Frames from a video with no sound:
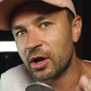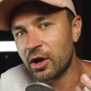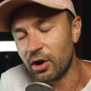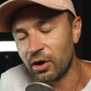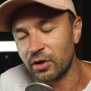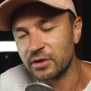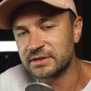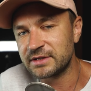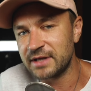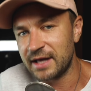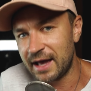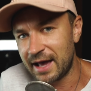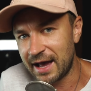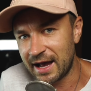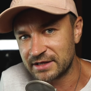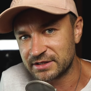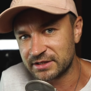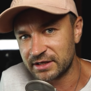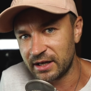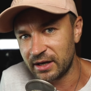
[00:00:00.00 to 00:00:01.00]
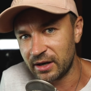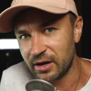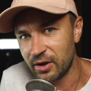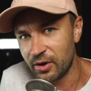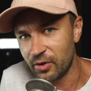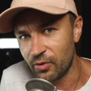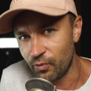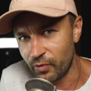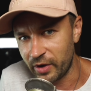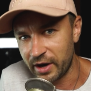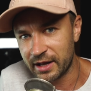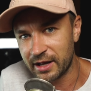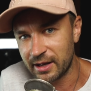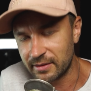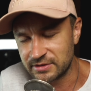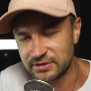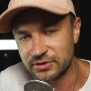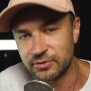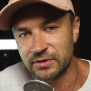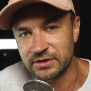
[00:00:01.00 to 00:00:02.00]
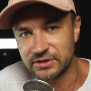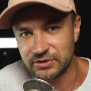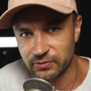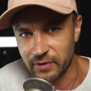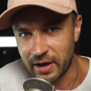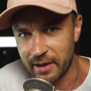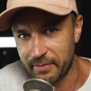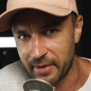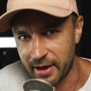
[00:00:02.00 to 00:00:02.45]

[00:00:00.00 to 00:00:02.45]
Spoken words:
calls to action, when it comes to a swipe